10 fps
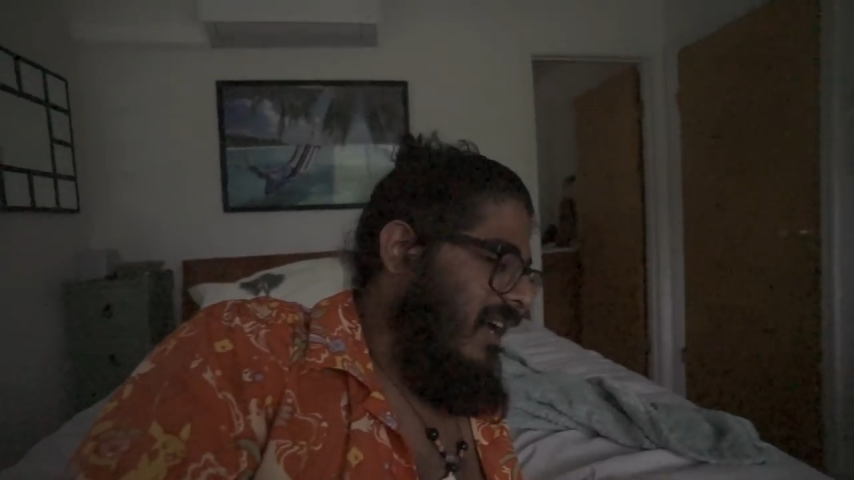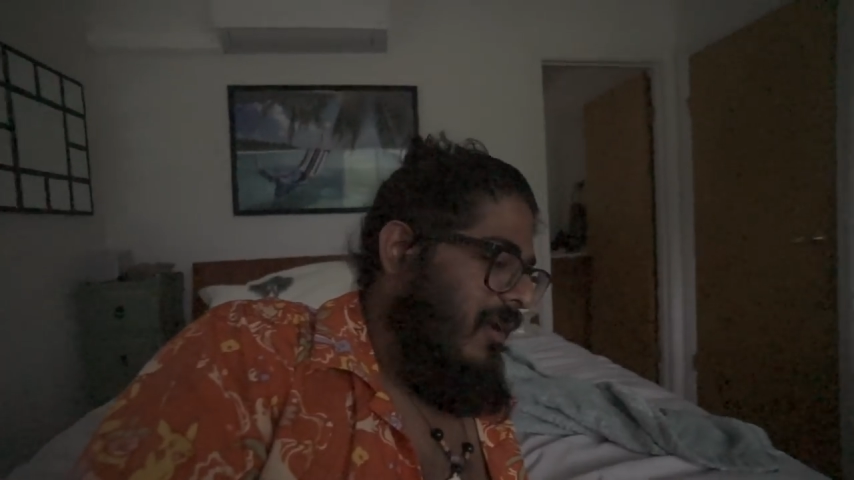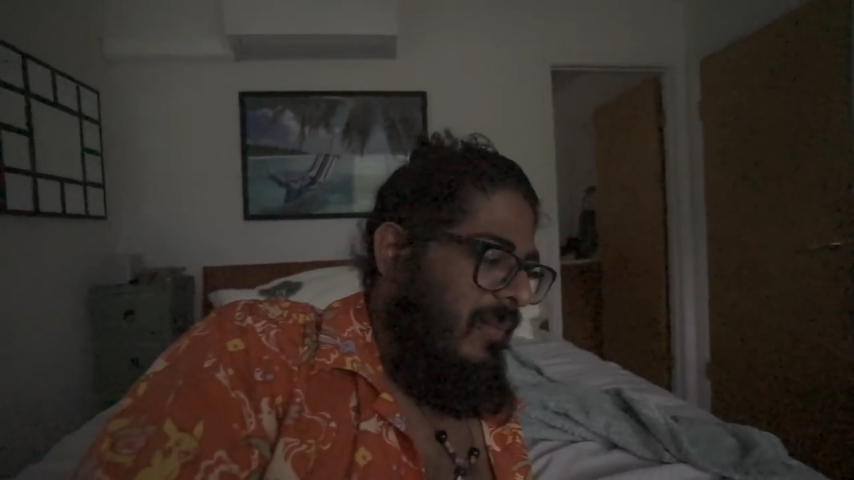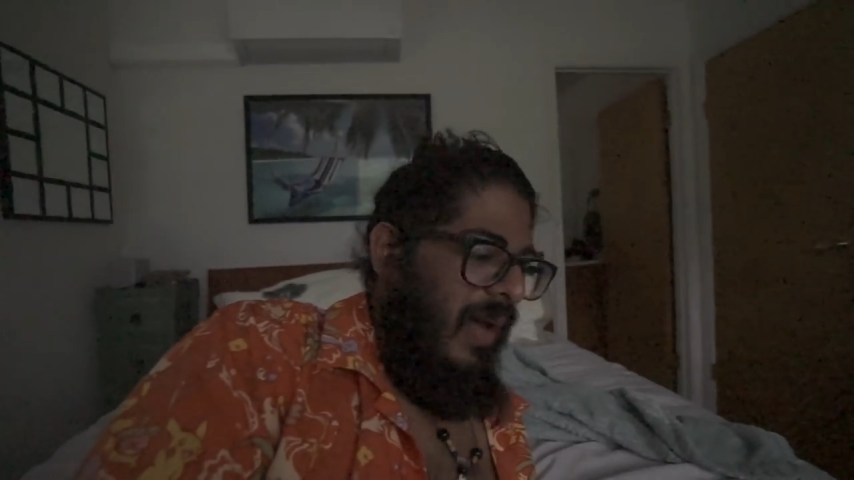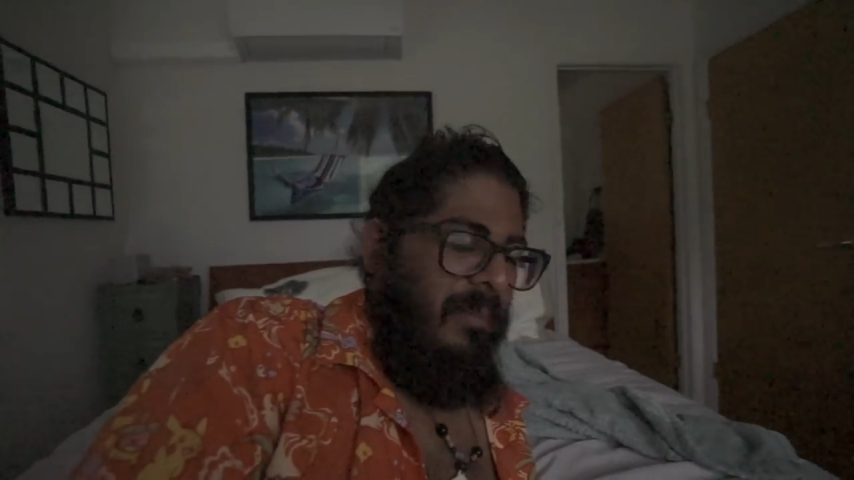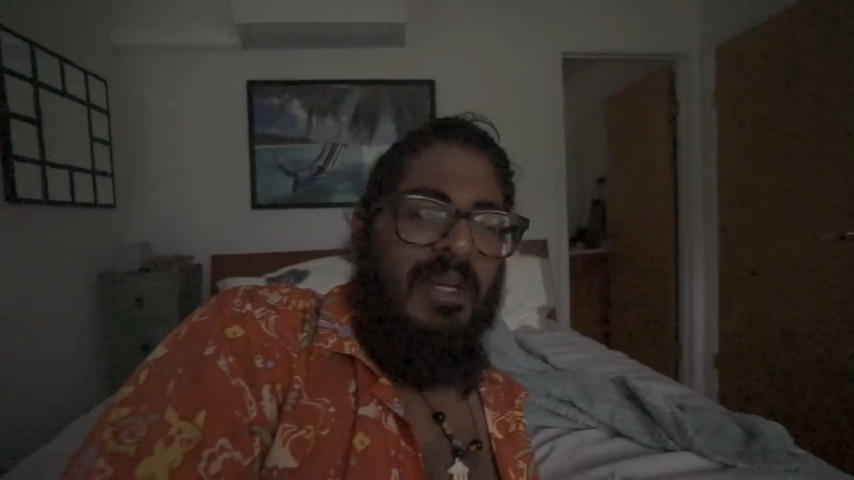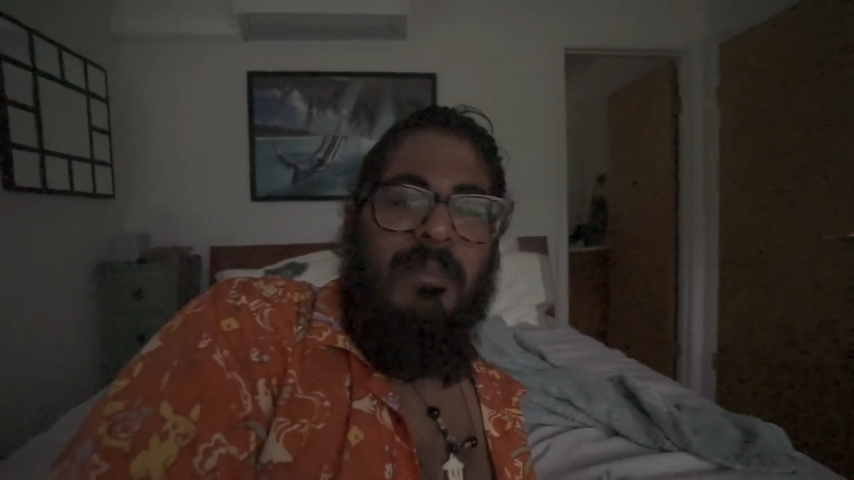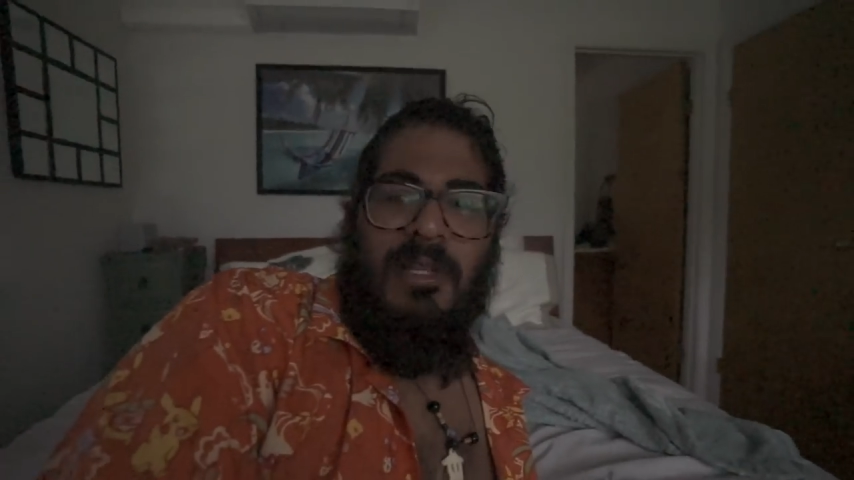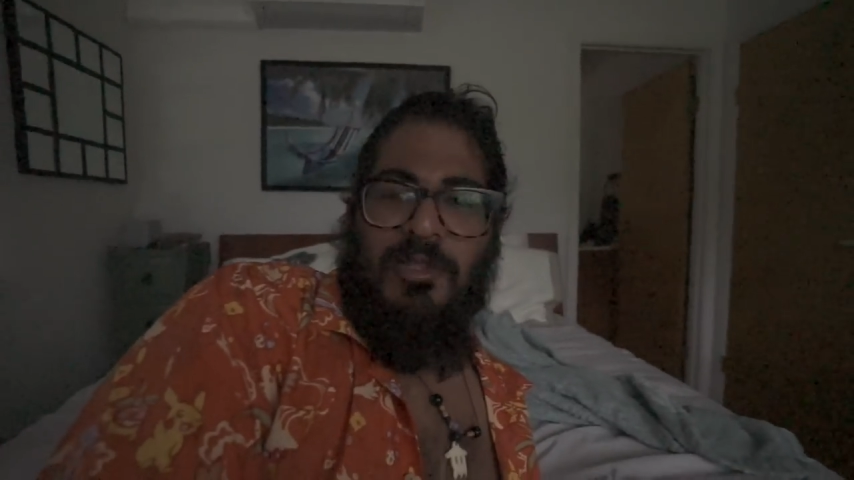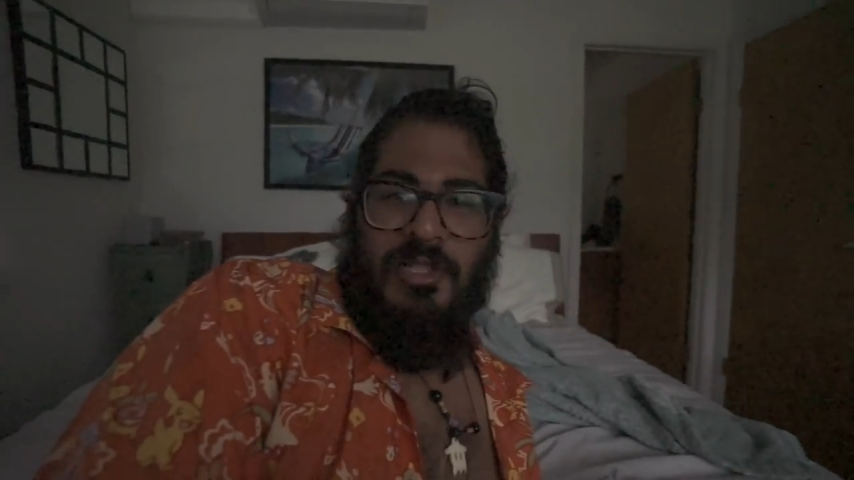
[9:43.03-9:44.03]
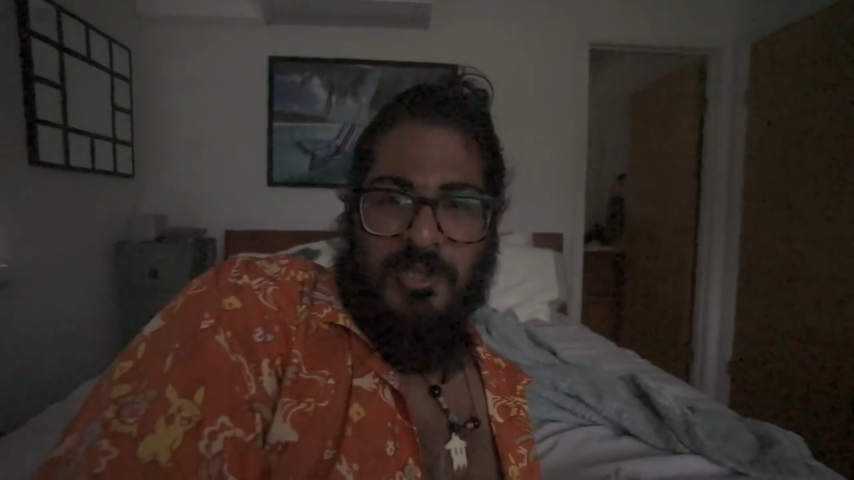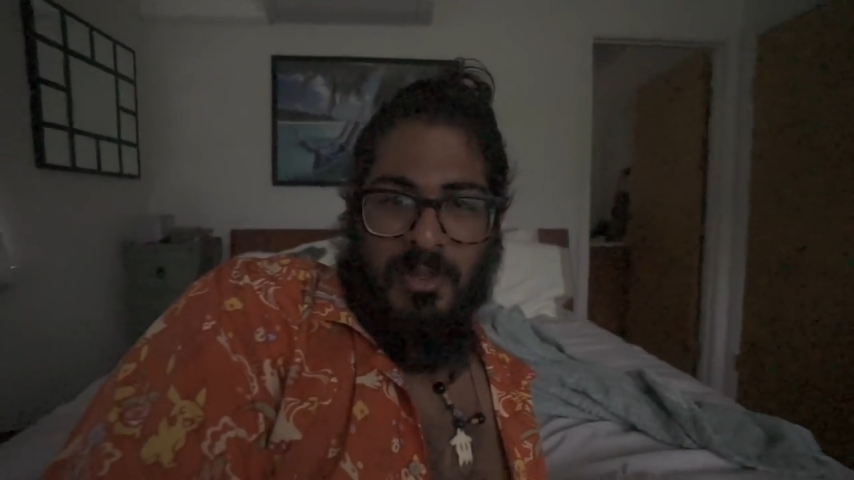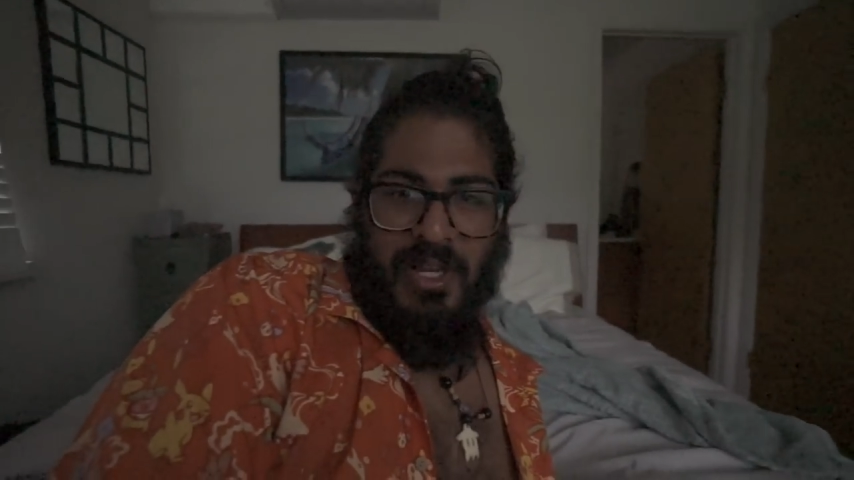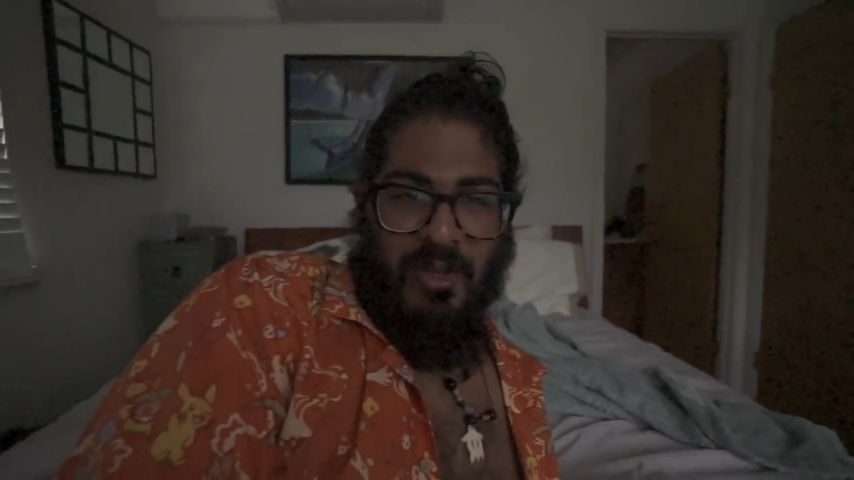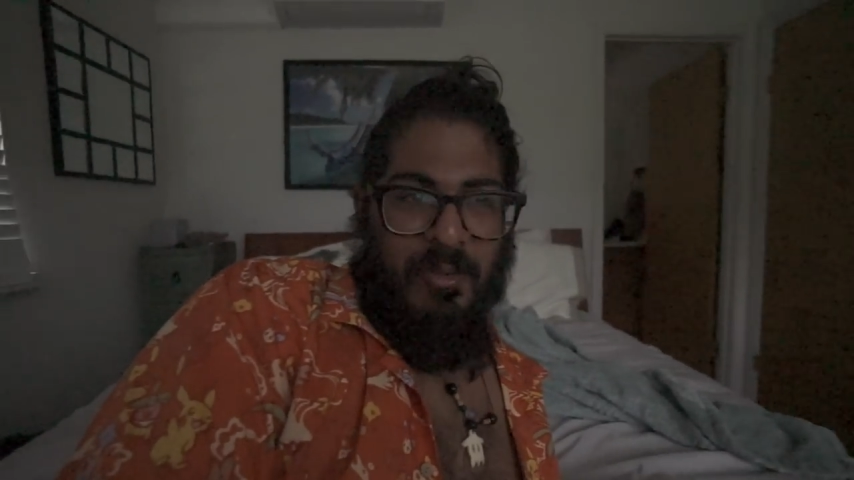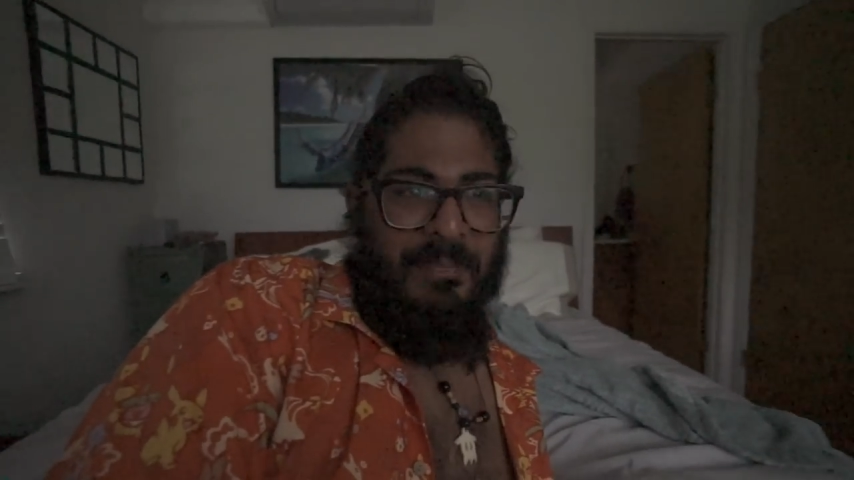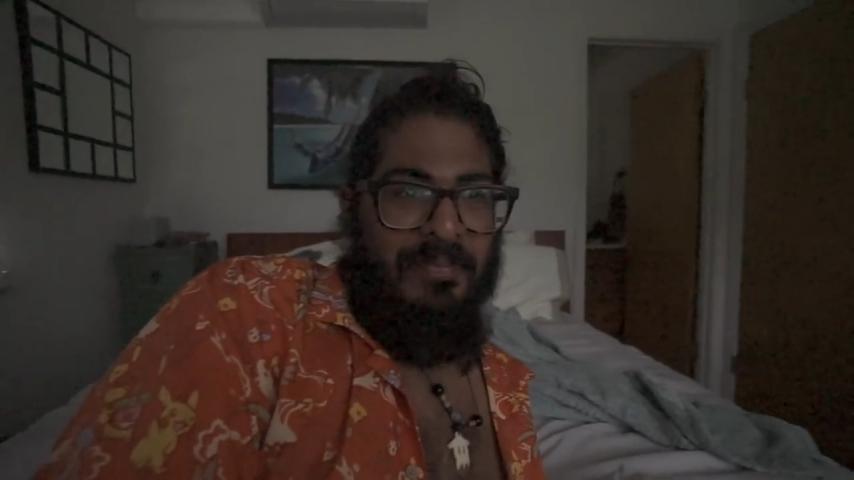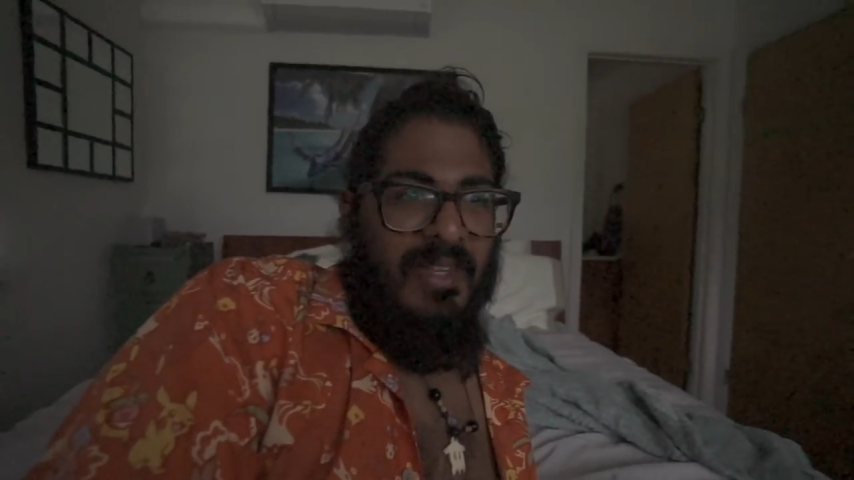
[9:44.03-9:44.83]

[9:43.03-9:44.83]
I'm going to mention this right now.